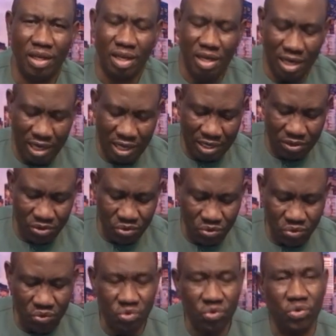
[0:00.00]
and you
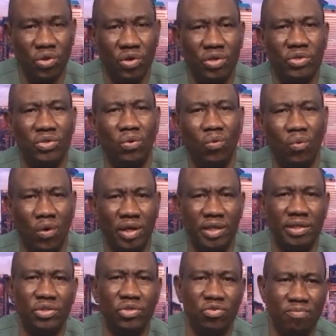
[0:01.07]
do not
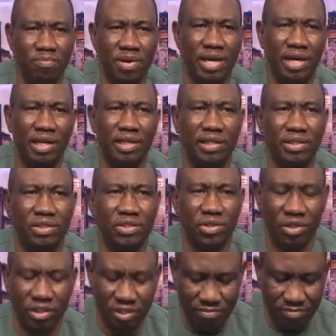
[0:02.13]
want to make
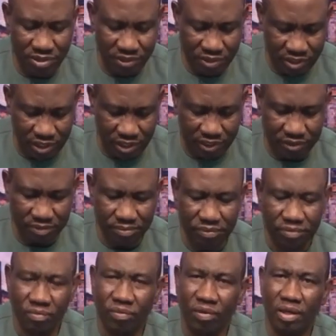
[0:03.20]
such mistakes.
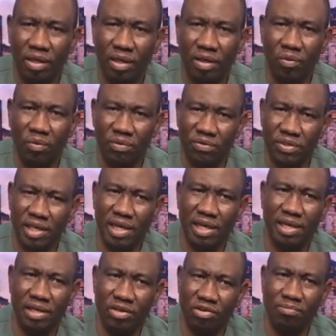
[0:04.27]
We've said
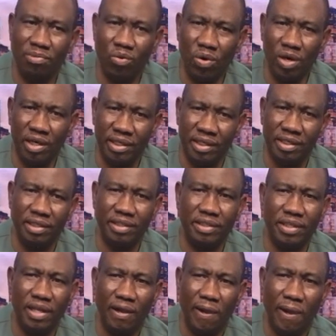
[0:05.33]
that number one,
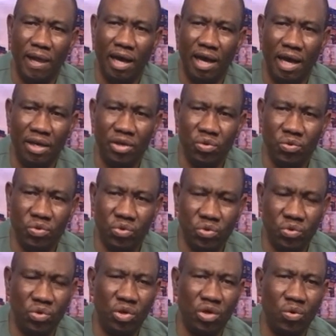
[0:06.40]
you
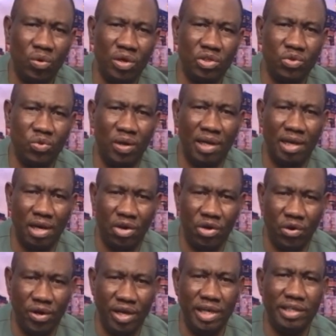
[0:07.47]
do not want to allow
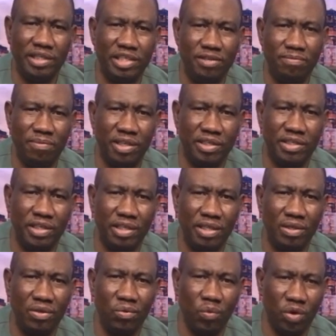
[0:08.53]
your intimacy
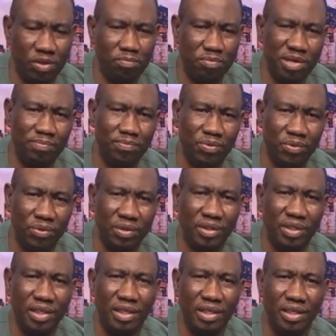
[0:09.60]
with people
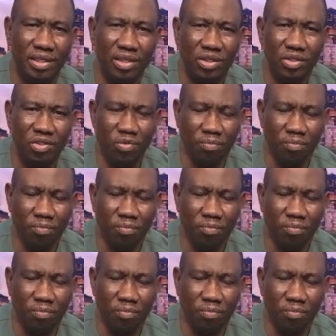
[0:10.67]
to